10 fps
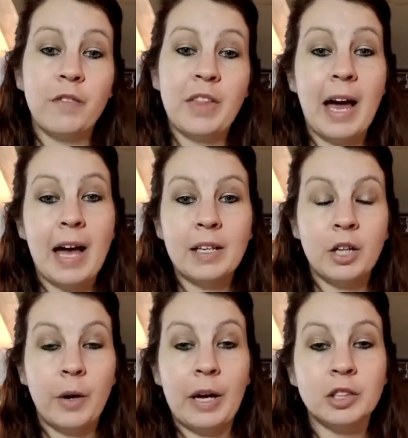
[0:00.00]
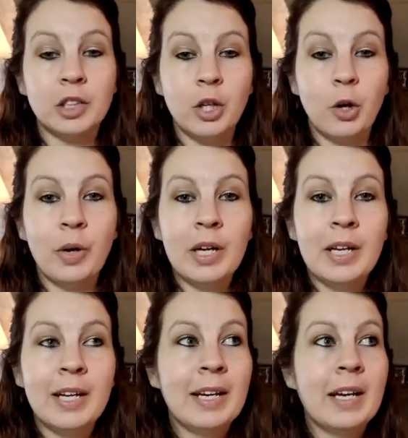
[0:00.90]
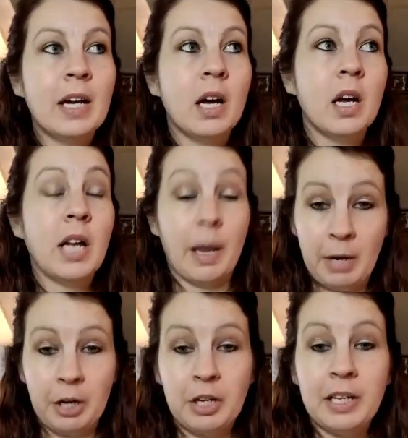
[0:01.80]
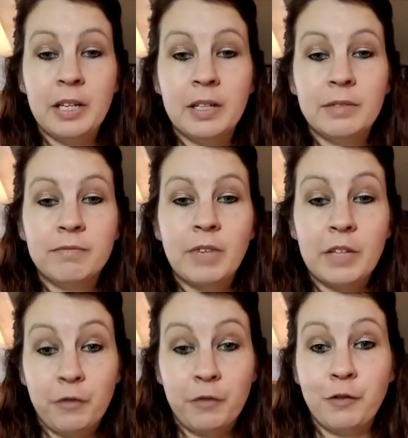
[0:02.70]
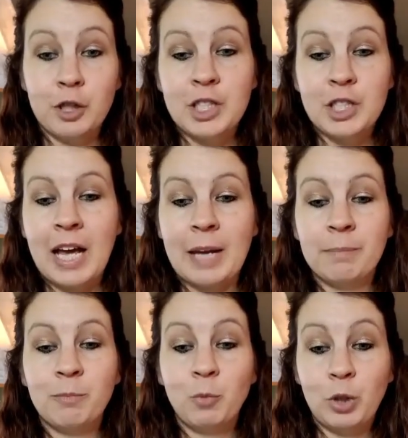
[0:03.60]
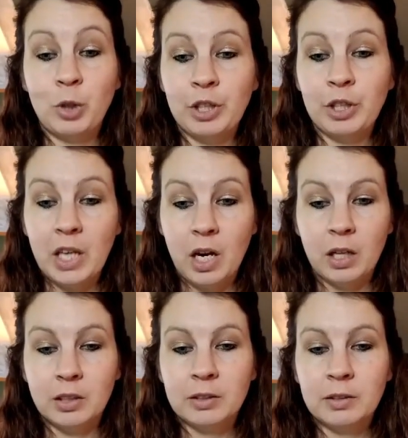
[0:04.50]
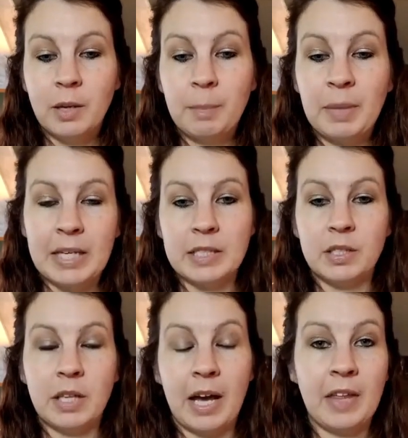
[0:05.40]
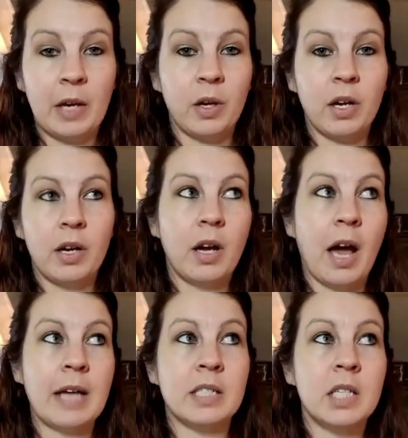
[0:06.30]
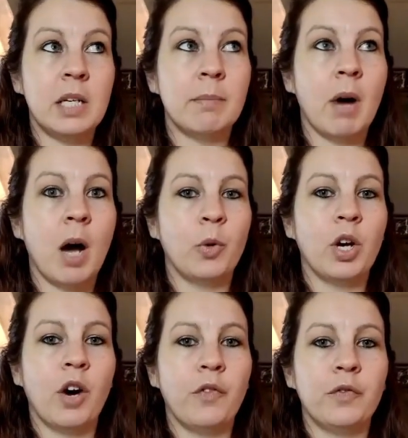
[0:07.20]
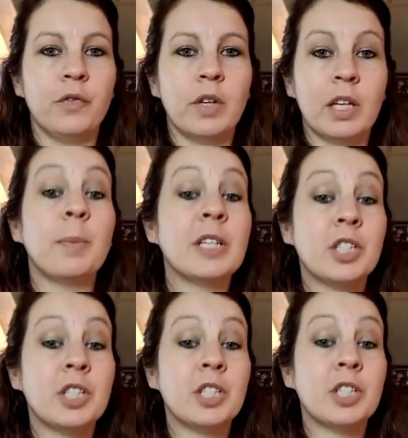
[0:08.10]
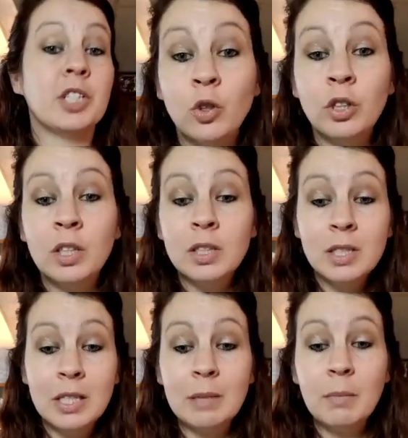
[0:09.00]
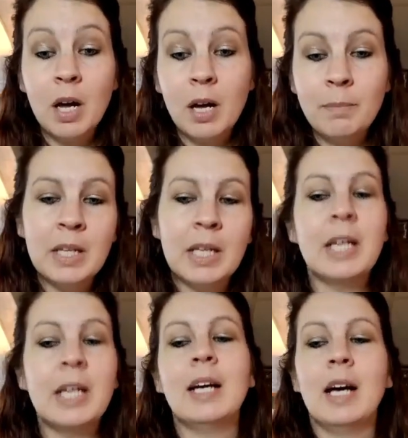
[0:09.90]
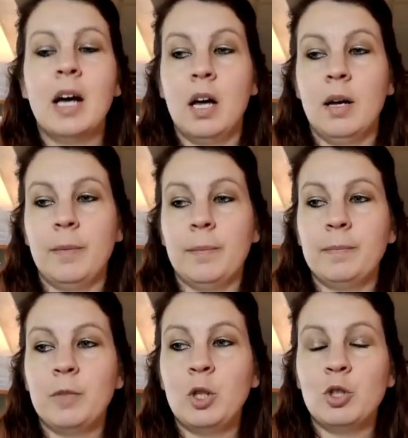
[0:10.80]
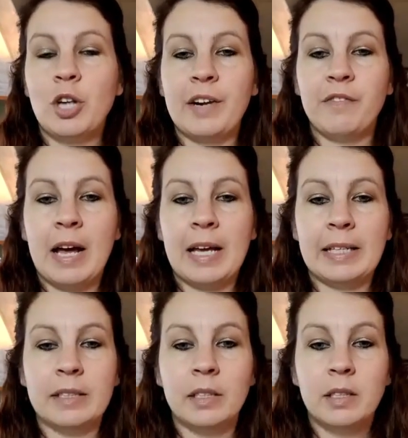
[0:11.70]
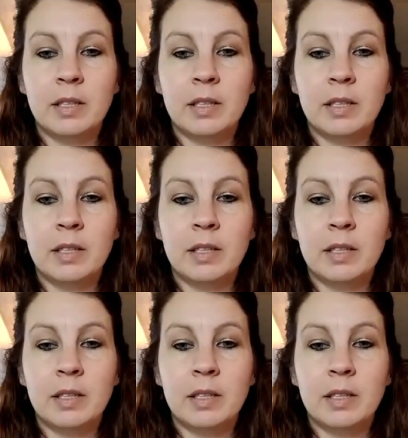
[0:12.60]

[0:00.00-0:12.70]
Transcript: that, you know, I also got married for the first time really, really young, because I think as a teen mom, we all, especially when you're a single teen mom, you try to find,